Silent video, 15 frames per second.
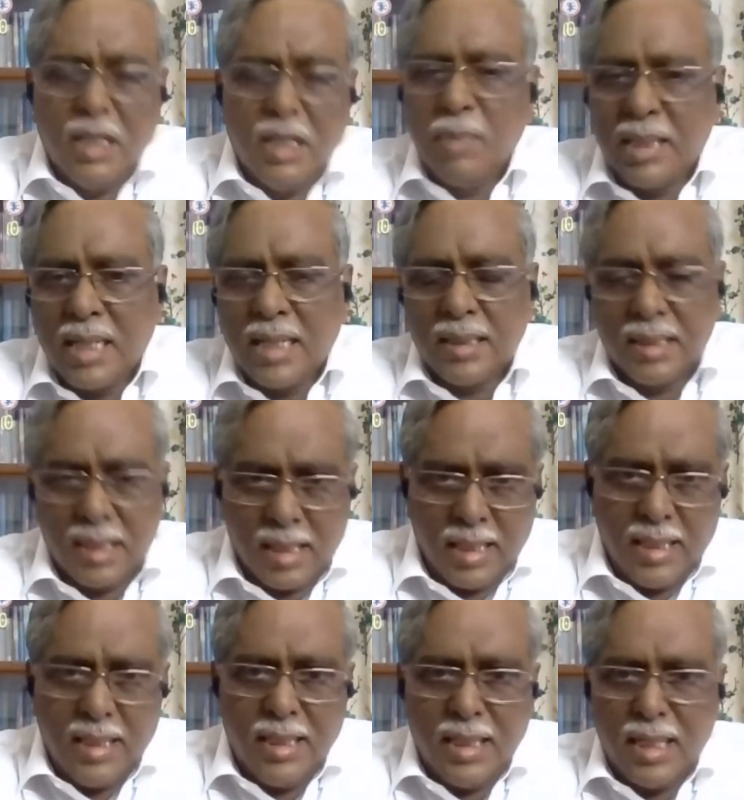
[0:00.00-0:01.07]
The
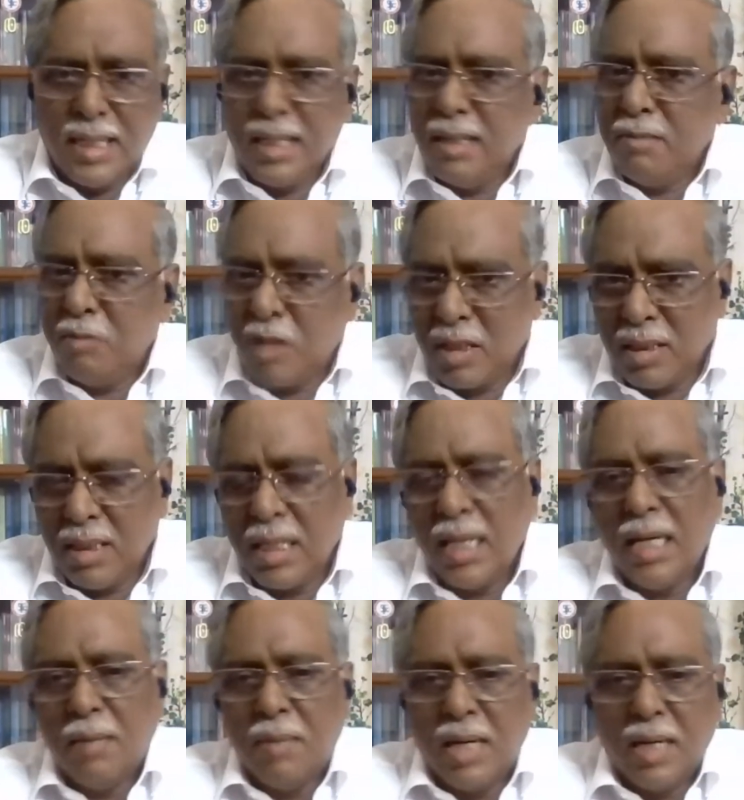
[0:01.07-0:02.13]
Metachari and the, what
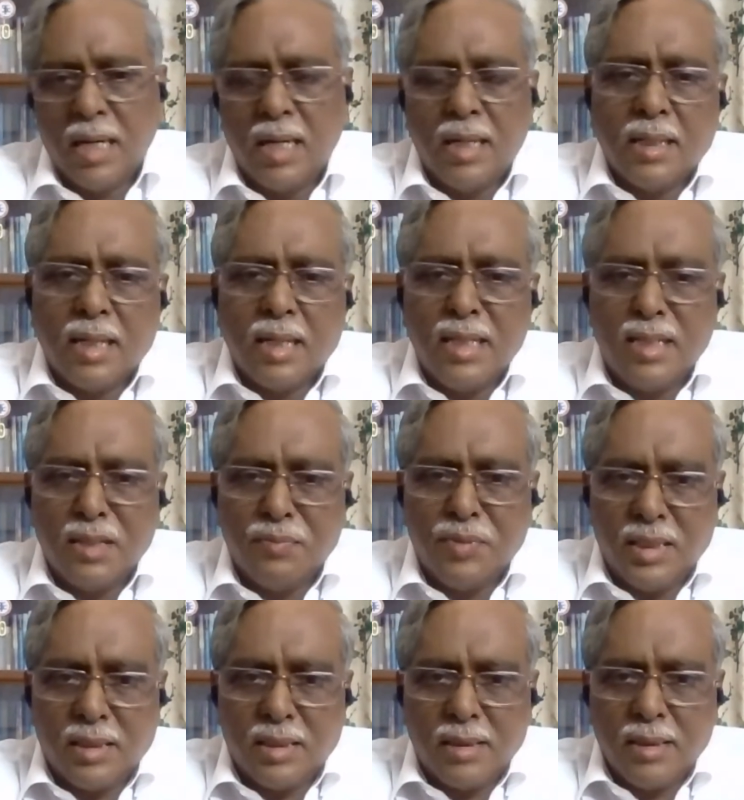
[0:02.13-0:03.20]
Dayabhaga
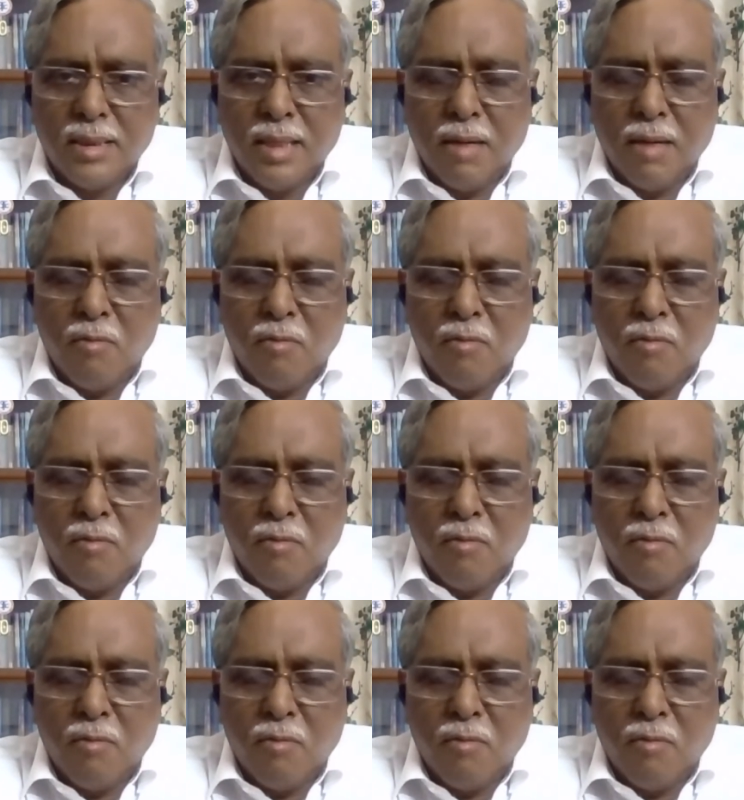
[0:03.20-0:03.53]
concept is.